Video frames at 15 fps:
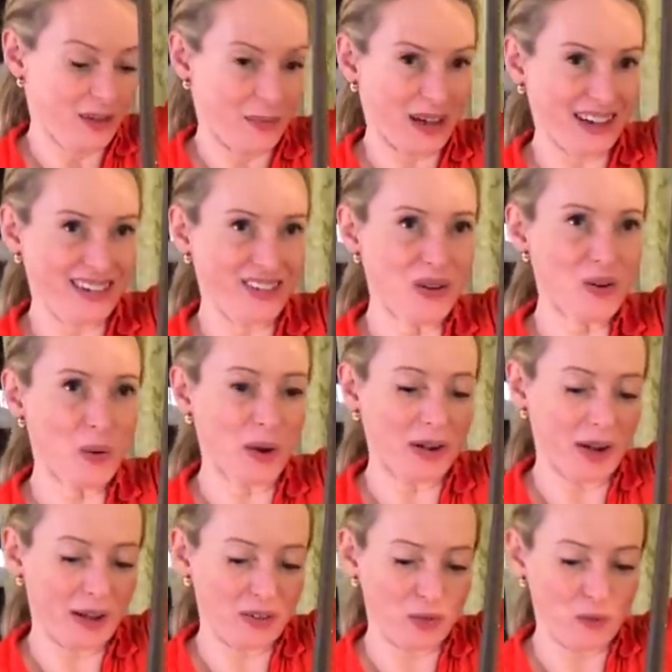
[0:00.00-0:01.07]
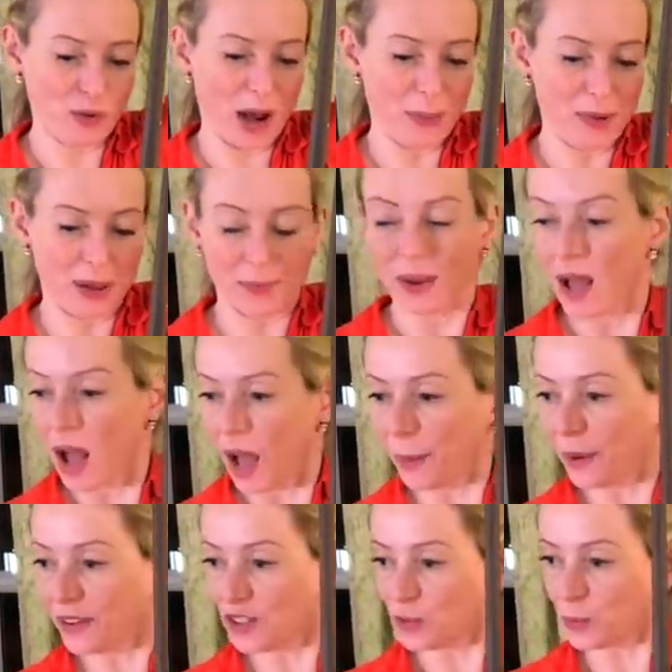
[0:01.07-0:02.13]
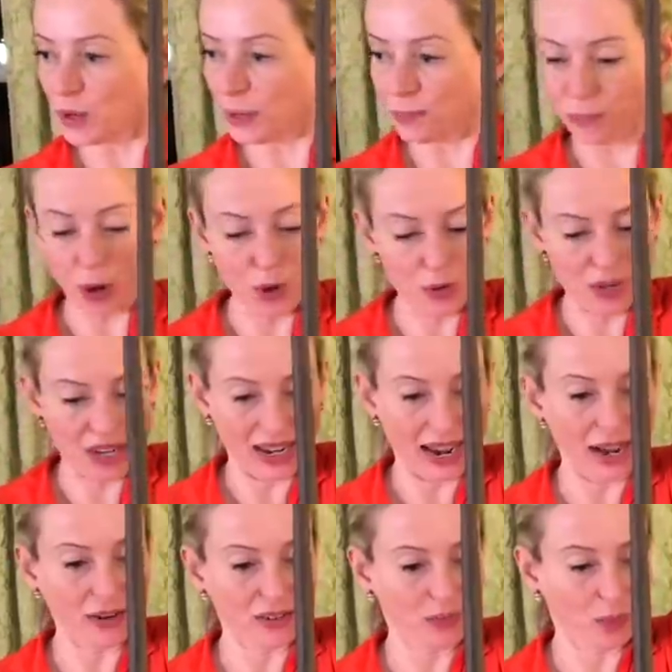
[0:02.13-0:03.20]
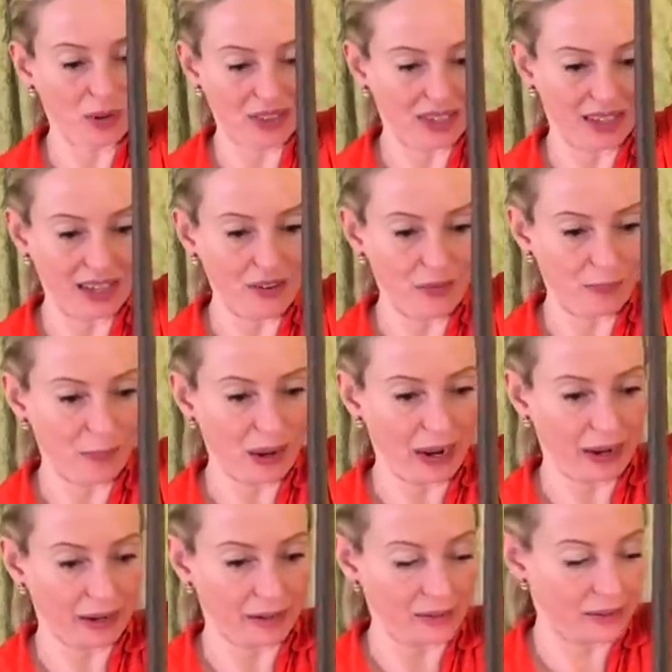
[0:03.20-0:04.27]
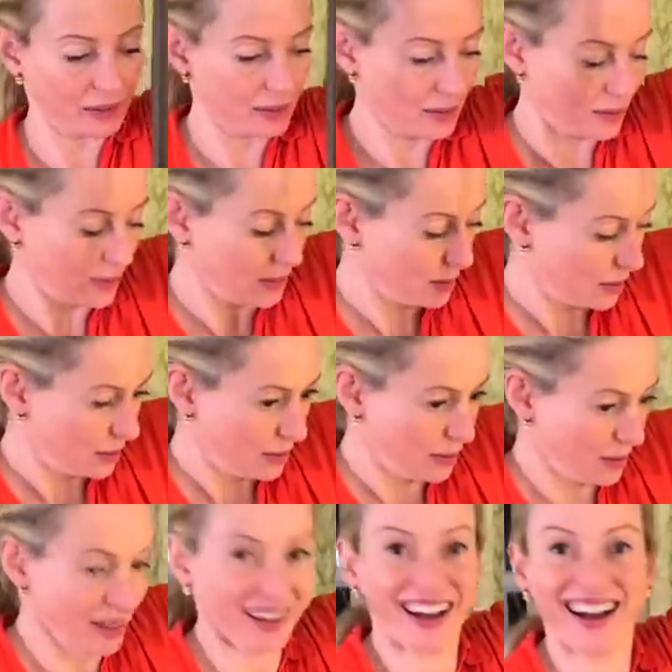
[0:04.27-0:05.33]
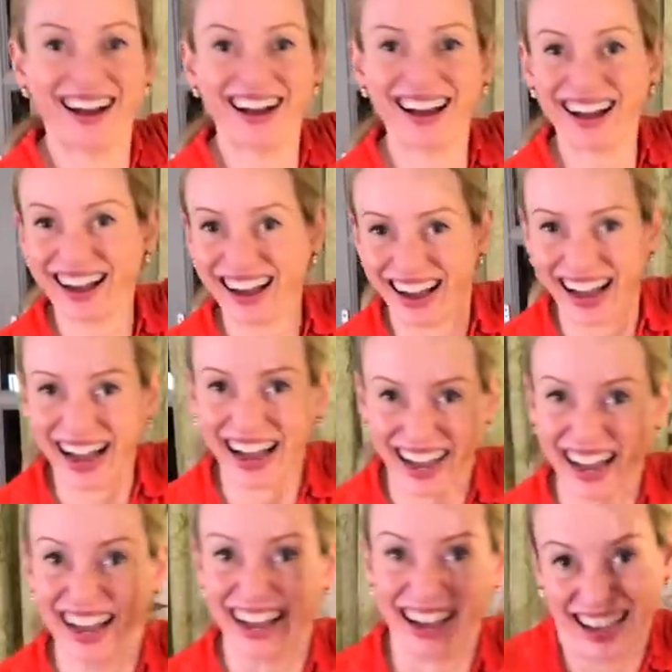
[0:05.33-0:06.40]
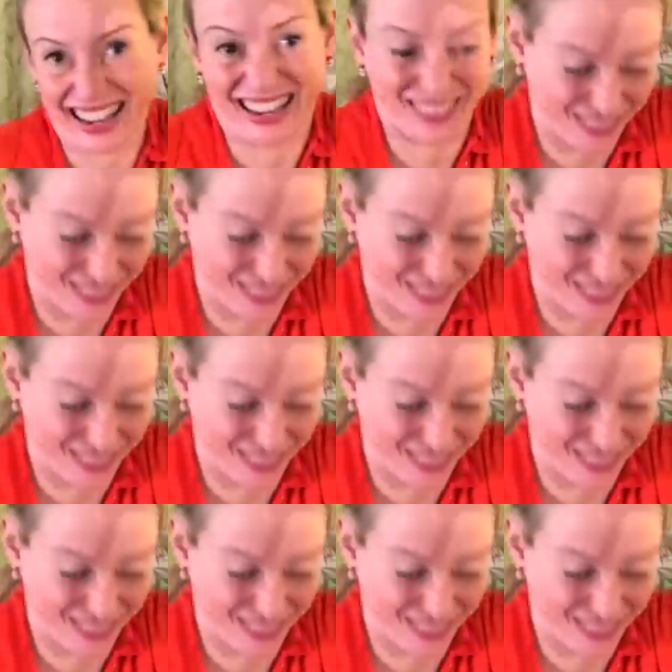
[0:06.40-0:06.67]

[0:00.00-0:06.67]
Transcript: I don't quite know how to wrap him. I might just put him poking out of one of the gift bags. Actually, that's quite funny.